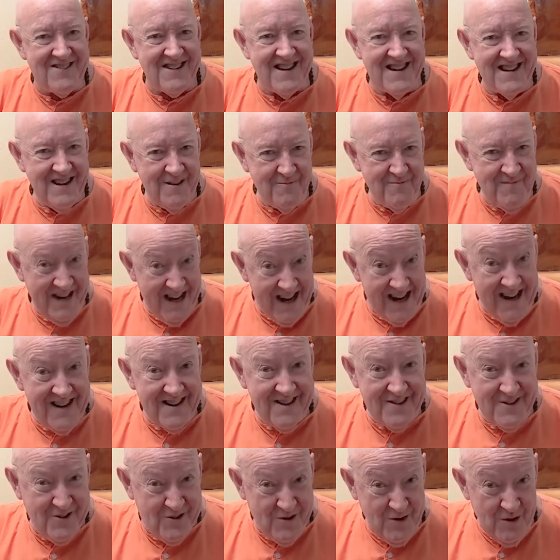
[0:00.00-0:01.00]
I am not
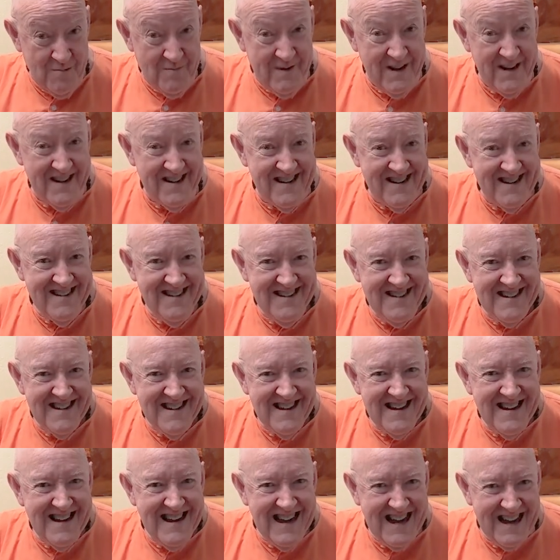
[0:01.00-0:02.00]
a human
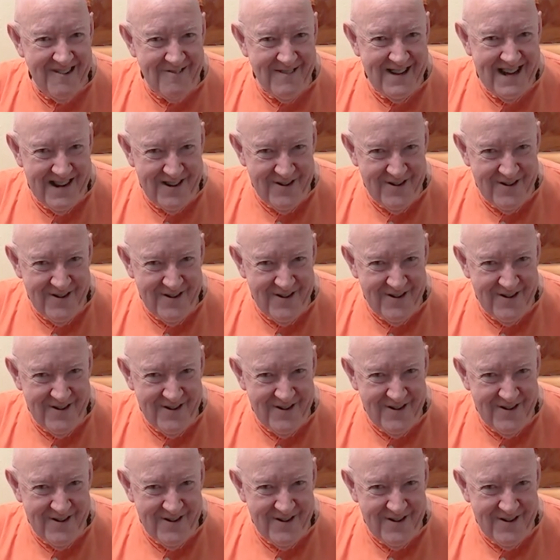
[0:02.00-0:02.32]
having